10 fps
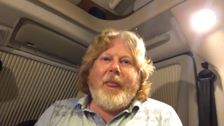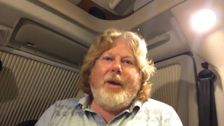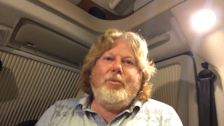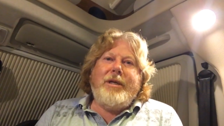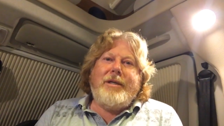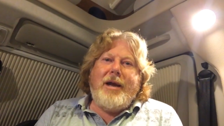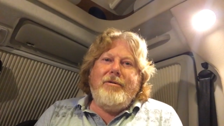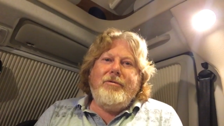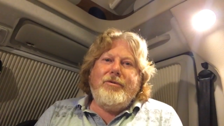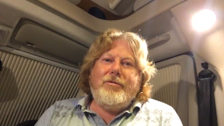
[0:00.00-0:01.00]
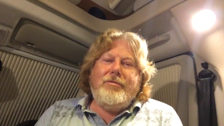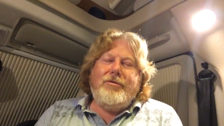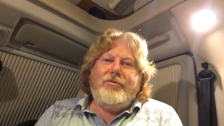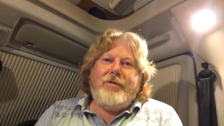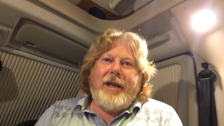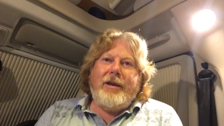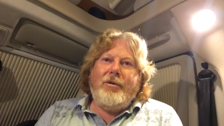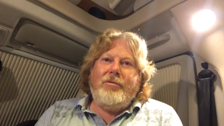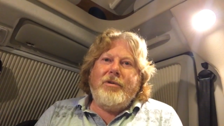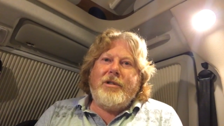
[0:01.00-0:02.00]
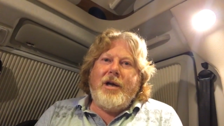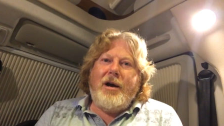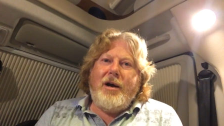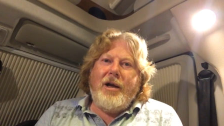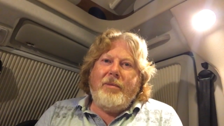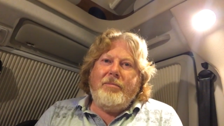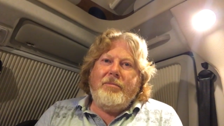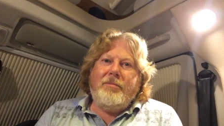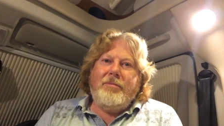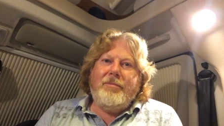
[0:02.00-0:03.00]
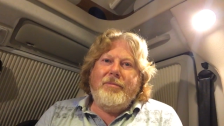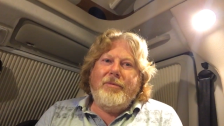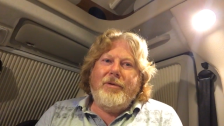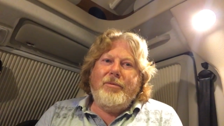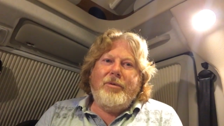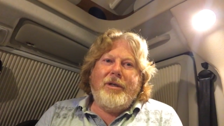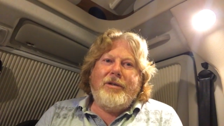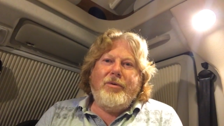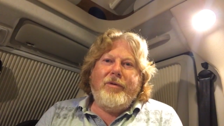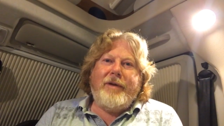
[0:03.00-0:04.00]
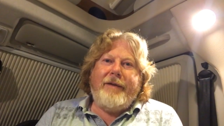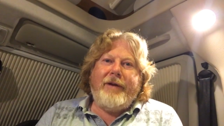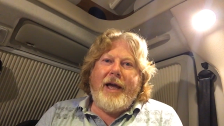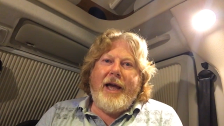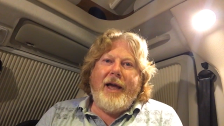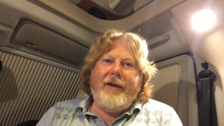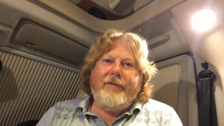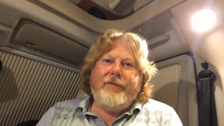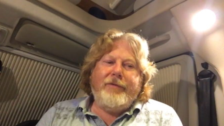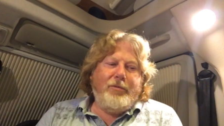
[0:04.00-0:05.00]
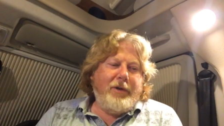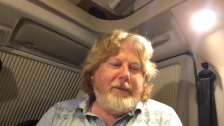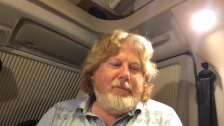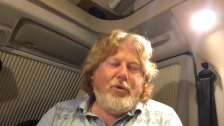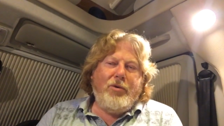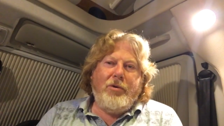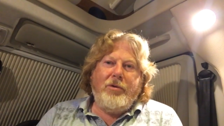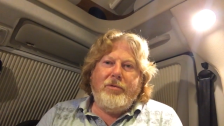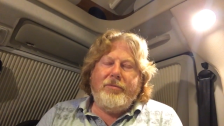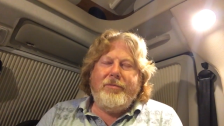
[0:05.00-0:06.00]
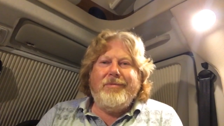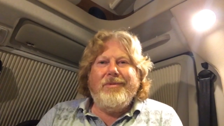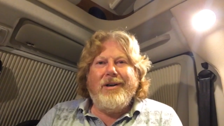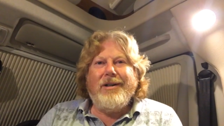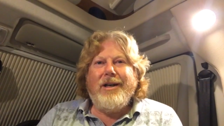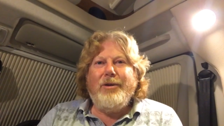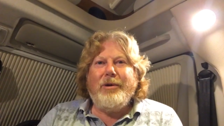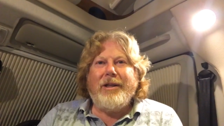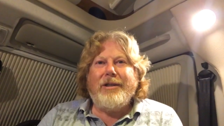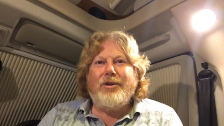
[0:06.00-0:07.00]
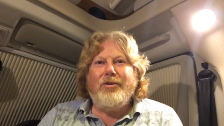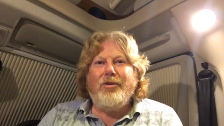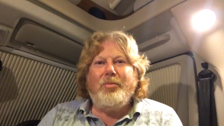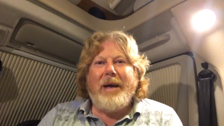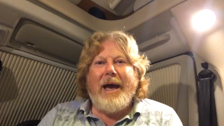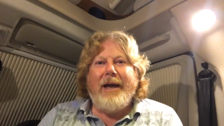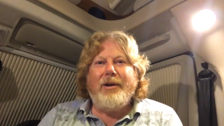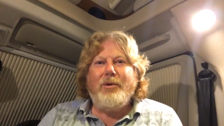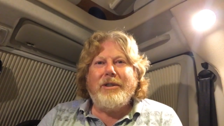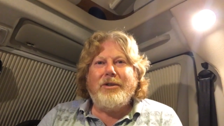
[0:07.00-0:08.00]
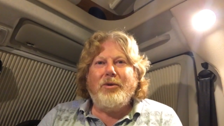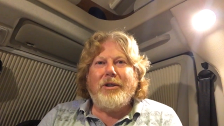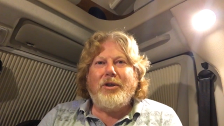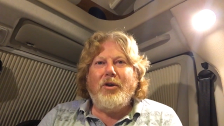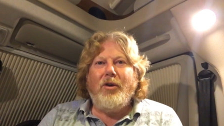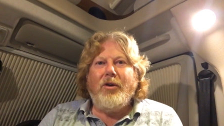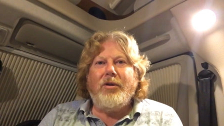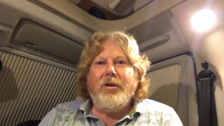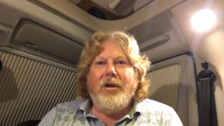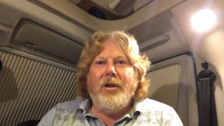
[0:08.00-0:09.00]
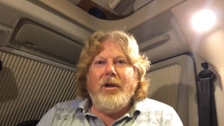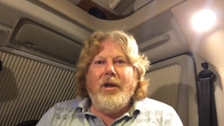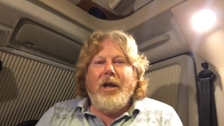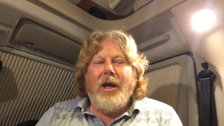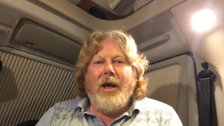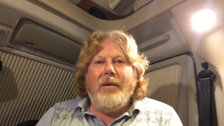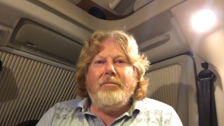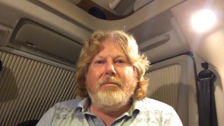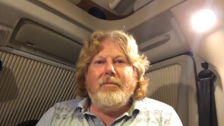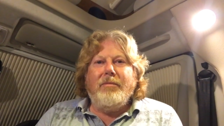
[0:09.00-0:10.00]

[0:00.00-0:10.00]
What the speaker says: we don't drink all the time. We sort of never have. We're more, I don't know whether it's good or bad. I always thought it's good. I'm